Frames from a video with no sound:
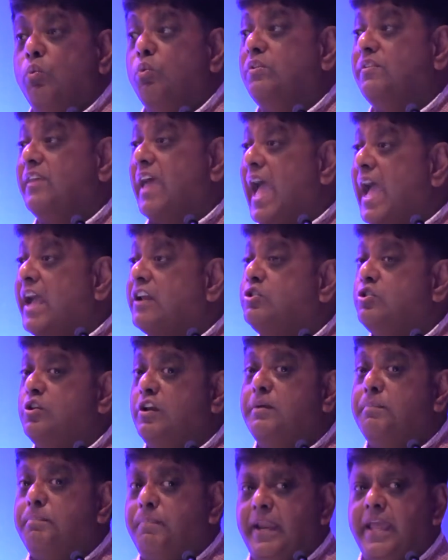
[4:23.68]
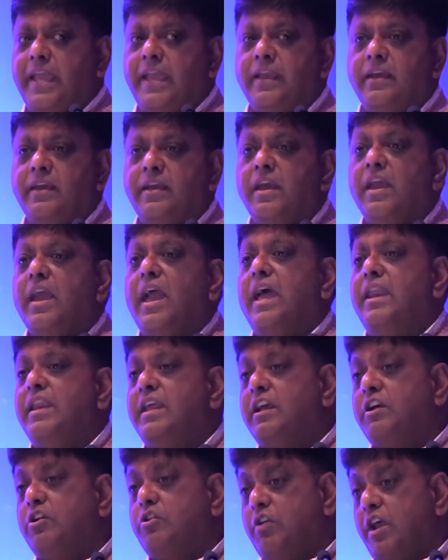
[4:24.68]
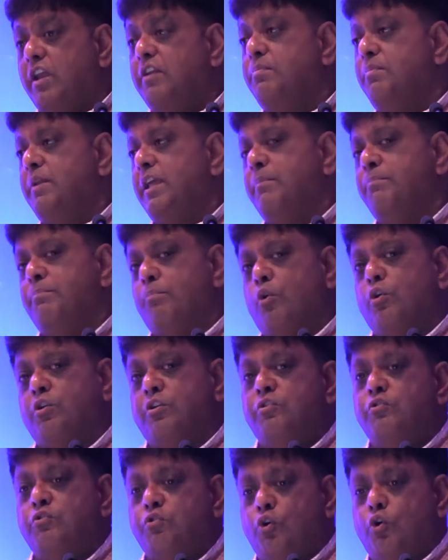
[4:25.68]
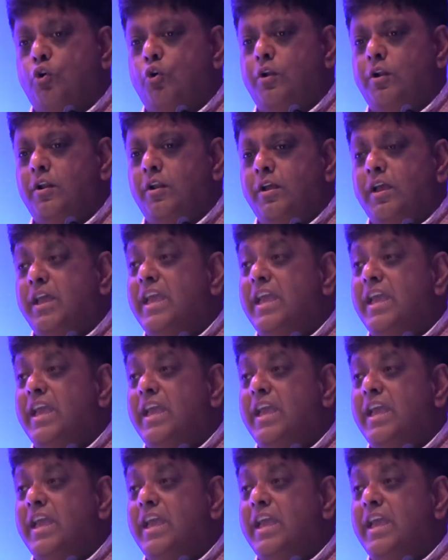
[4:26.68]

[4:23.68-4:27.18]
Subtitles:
was actually playing an incredibly important role